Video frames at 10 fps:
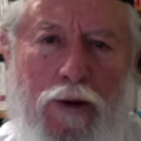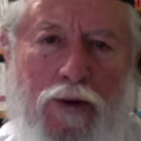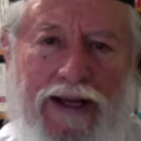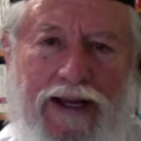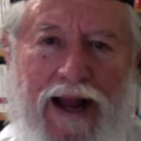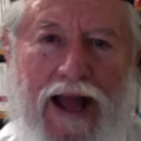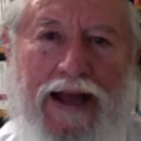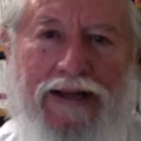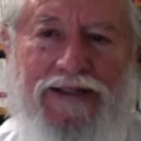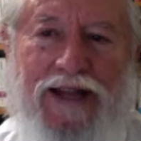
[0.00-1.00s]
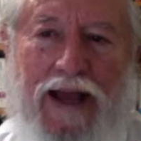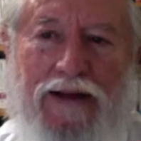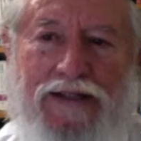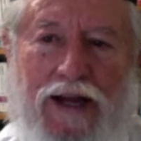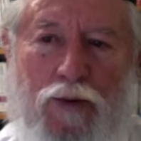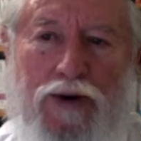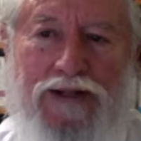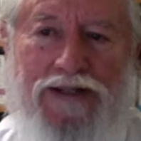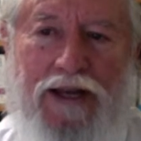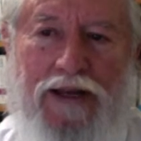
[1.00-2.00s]
We recognize that uh, when
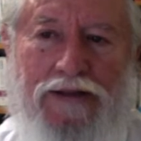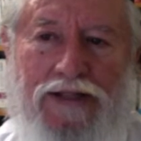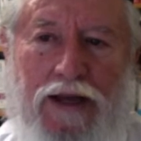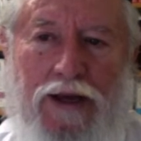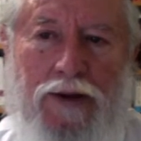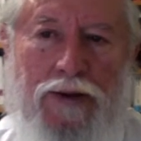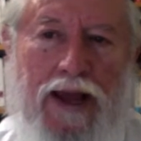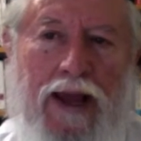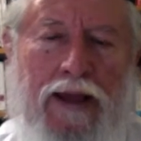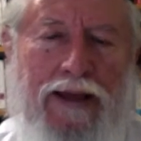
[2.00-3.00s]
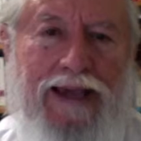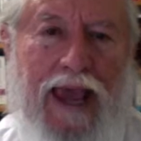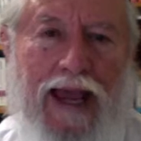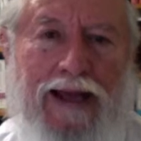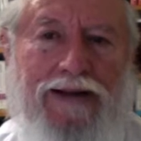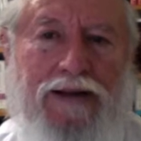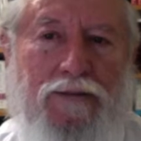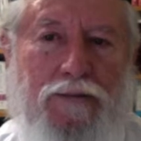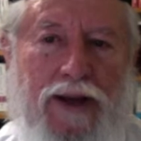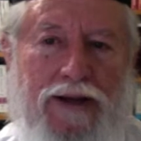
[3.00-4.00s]
it says uh, Gad
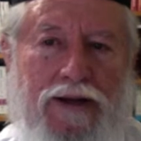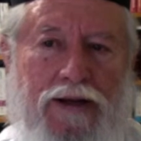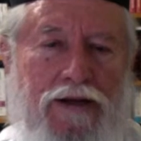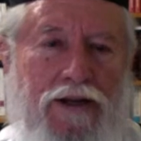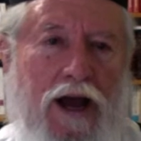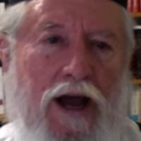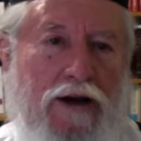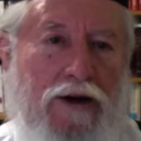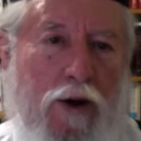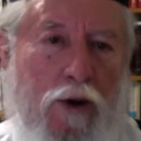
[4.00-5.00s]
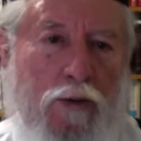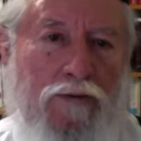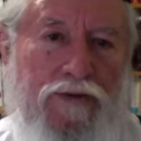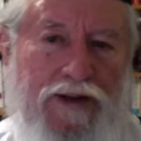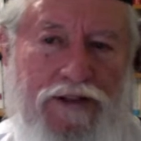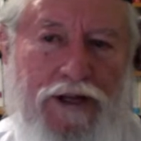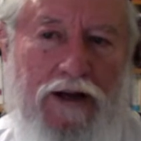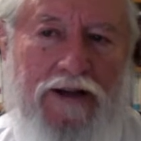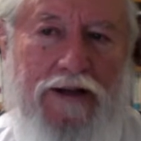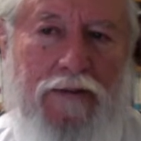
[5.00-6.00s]
ben Yaakov, it's
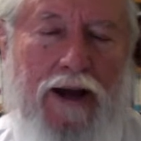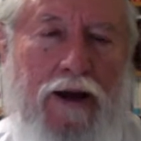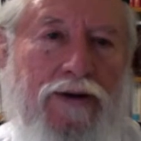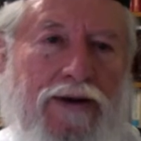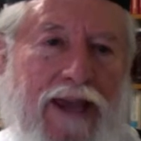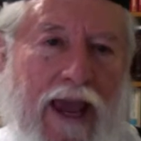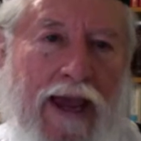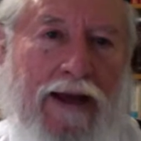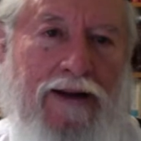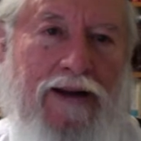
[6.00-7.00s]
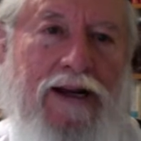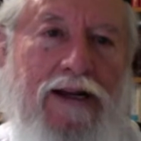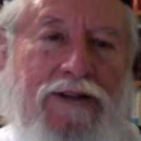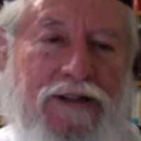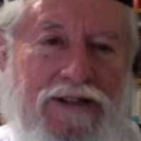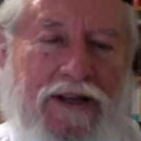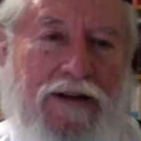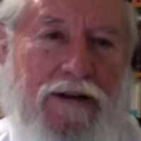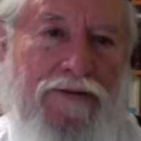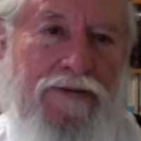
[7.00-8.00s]
talking about Gad, the
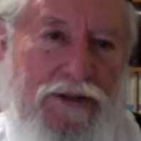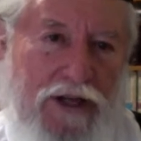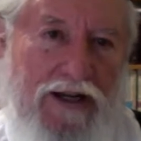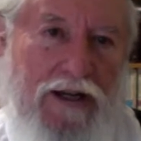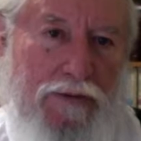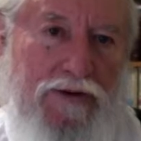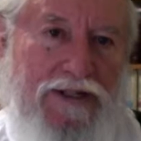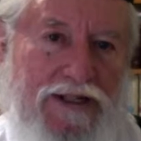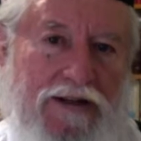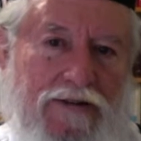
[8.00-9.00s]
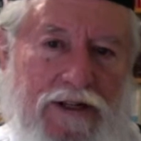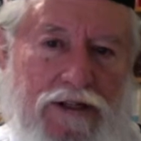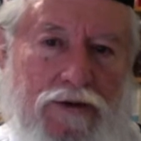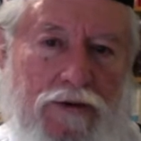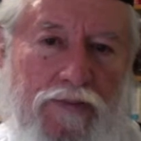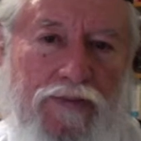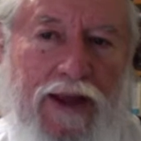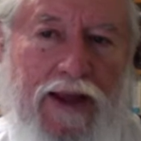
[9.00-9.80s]
son of Jacob or the son of Israel.